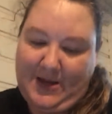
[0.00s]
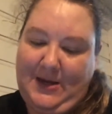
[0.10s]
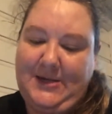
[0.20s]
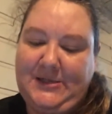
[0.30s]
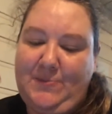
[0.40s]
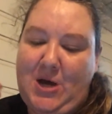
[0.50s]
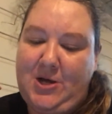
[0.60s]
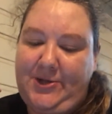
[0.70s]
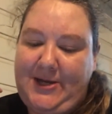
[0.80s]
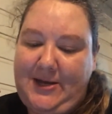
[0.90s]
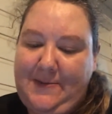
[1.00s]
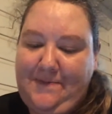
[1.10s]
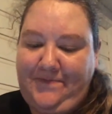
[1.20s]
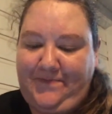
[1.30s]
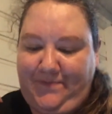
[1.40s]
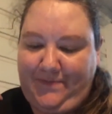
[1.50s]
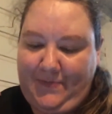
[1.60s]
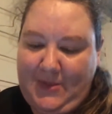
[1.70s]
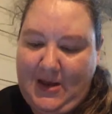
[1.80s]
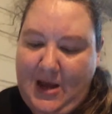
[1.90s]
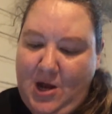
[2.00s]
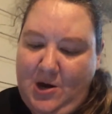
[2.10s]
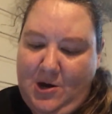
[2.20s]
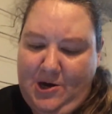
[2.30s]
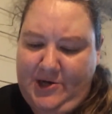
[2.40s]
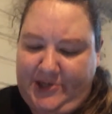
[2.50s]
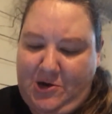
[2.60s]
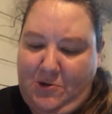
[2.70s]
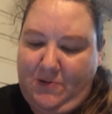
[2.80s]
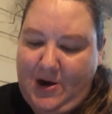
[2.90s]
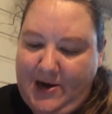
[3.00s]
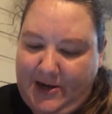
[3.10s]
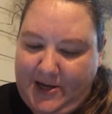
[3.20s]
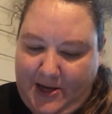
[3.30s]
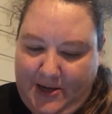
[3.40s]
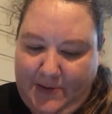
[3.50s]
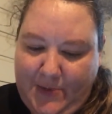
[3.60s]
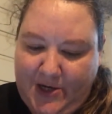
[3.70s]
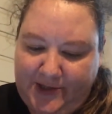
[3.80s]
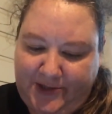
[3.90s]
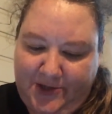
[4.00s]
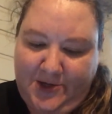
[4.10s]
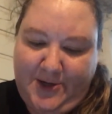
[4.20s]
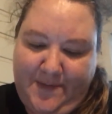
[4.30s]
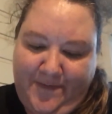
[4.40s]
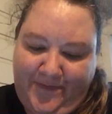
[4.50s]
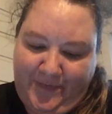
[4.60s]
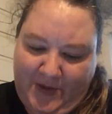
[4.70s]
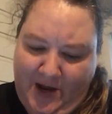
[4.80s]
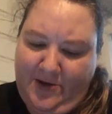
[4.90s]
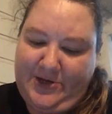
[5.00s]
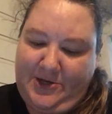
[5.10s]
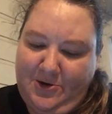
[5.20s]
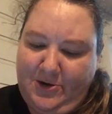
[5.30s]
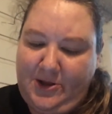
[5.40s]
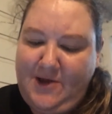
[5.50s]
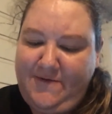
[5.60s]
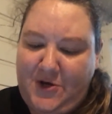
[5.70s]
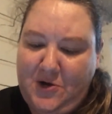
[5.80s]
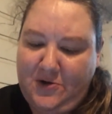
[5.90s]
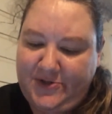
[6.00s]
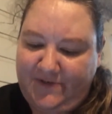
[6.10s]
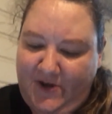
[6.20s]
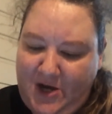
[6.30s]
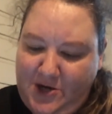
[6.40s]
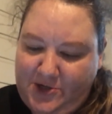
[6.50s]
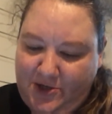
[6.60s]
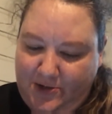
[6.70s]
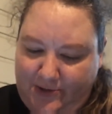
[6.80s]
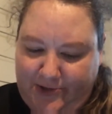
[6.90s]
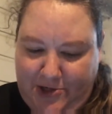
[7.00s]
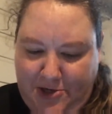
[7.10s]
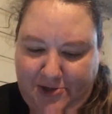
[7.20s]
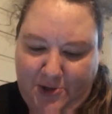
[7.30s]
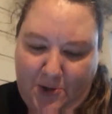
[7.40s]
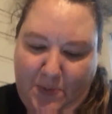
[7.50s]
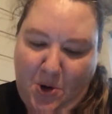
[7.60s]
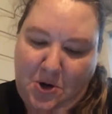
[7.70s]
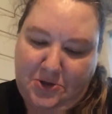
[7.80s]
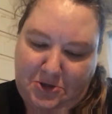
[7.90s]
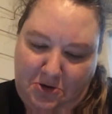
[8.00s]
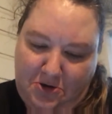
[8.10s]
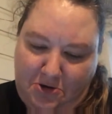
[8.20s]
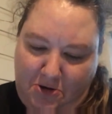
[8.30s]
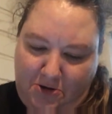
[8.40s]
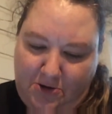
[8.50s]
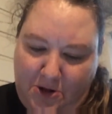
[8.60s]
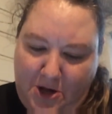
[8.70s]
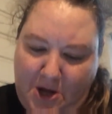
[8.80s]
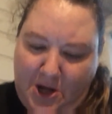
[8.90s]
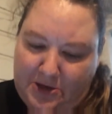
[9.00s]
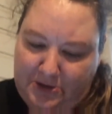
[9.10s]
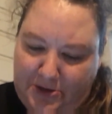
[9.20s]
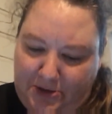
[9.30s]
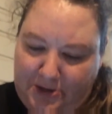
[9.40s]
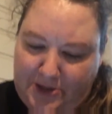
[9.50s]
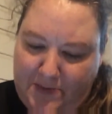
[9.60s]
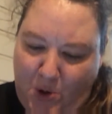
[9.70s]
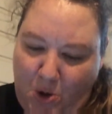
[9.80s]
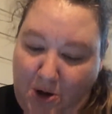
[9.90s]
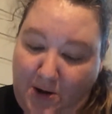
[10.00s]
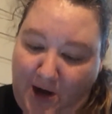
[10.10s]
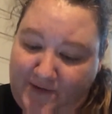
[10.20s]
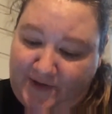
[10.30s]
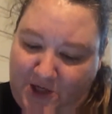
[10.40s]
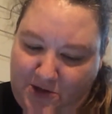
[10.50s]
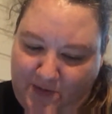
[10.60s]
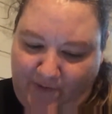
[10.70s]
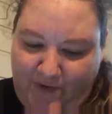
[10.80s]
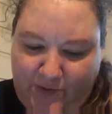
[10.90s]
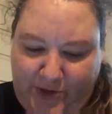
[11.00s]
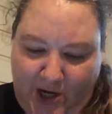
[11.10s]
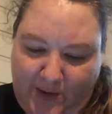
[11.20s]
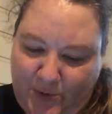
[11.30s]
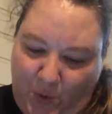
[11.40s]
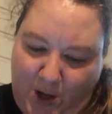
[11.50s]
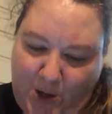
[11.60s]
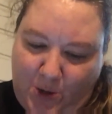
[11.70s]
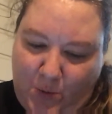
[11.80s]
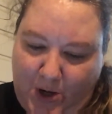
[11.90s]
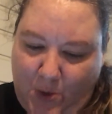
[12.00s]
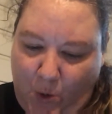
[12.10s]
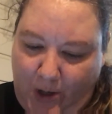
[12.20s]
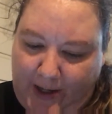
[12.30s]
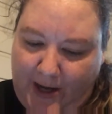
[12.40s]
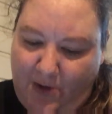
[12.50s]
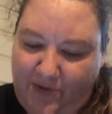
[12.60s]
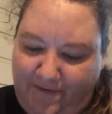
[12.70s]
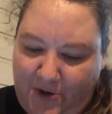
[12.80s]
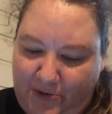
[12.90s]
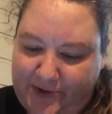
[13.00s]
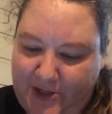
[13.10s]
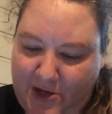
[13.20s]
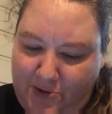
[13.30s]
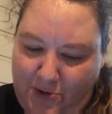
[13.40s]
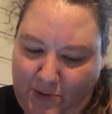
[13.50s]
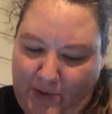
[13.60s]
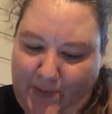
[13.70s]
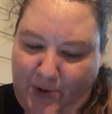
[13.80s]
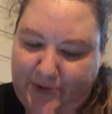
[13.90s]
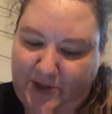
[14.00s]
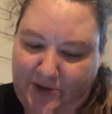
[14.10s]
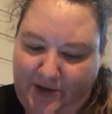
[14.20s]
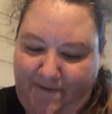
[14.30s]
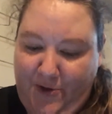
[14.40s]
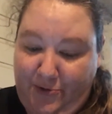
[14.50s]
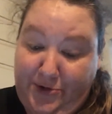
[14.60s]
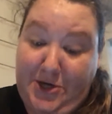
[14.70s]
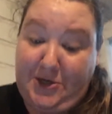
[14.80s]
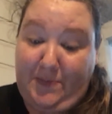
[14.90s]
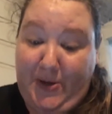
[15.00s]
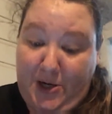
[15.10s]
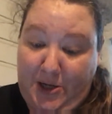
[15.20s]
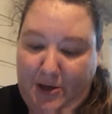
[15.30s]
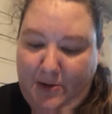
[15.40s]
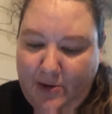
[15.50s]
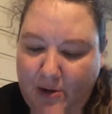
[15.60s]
He smiled at him. It's all right, Cain, my son. Now that you're 11 years of age, your seed-sowing parts aren't at all little anymore. I've seen them a few times while we're working out in the field together, and we both suddenly feel the need to pee.